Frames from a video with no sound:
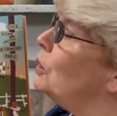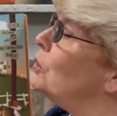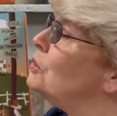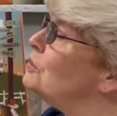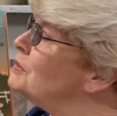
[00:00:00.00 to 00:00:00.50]

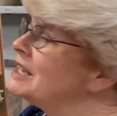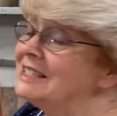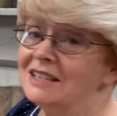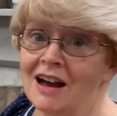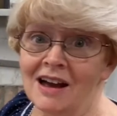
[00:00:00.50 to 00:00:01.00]
Old
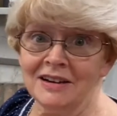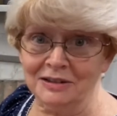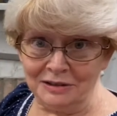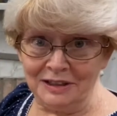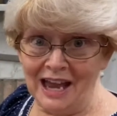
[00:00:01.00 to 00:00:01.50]

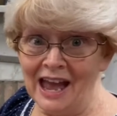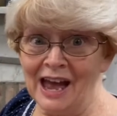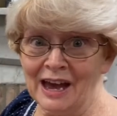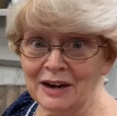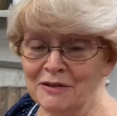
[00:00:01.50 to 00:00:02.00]
MacDonald
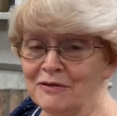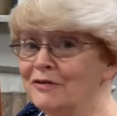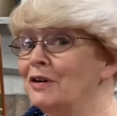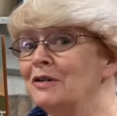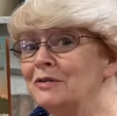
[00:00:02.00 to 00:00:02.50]
had a
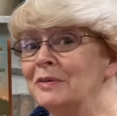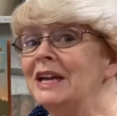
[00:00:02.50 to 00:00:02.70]
farm,